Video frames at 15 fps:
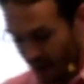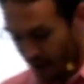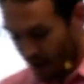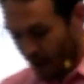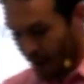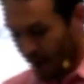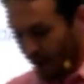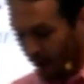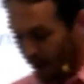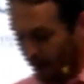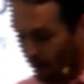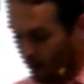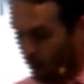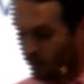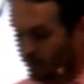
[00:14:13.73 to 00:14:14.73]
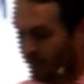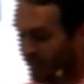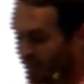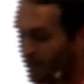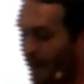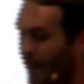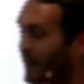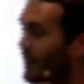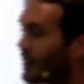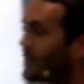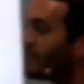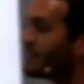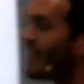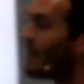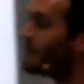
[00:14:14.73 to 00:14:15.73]
who systematically
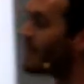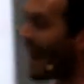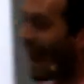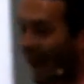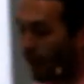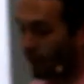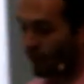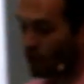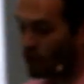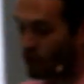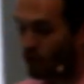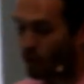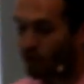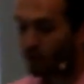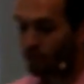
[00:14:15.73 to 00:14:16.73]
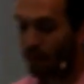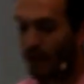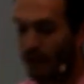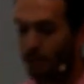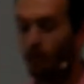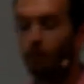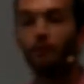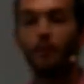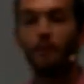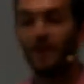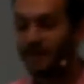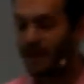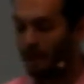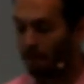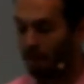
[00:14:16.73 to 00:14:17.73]
stamped out the Jewish people from his
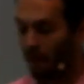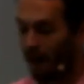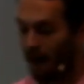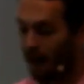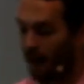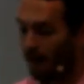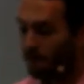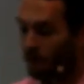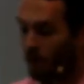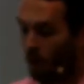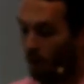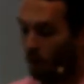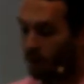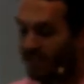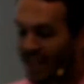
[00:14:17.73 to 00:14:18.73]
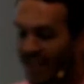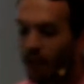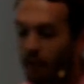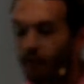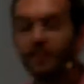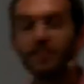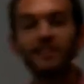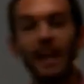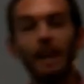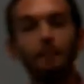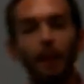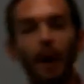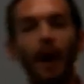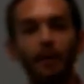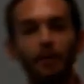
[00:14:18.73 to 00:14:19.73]
empire, was he on the same
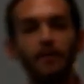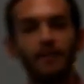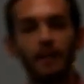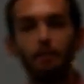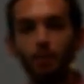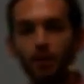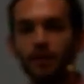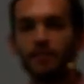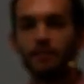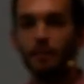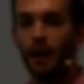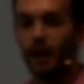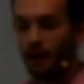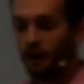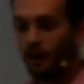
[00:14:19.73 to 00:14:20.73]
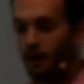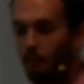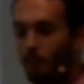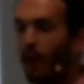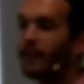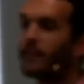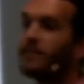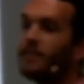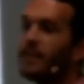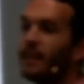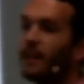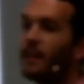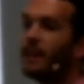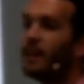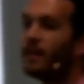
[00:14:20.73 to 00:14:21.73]
path as the Buddhist monk practicing a
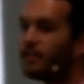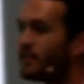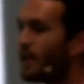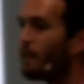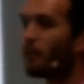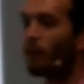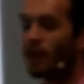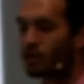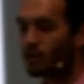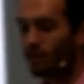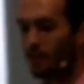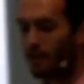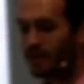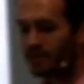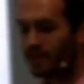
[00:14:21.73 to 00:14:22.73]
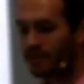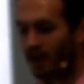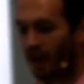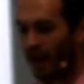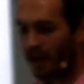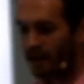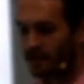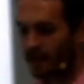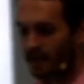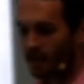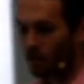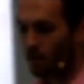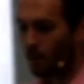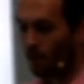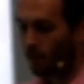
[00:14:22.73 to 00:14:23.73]
separation from his desires in the
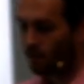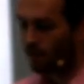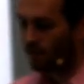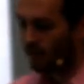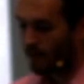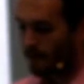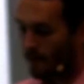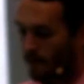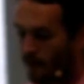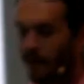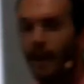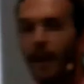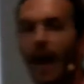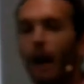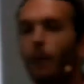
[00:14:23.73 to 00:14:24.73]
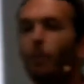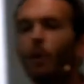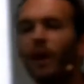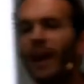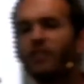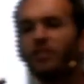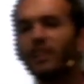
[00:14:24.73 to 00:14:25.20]
world? And what actually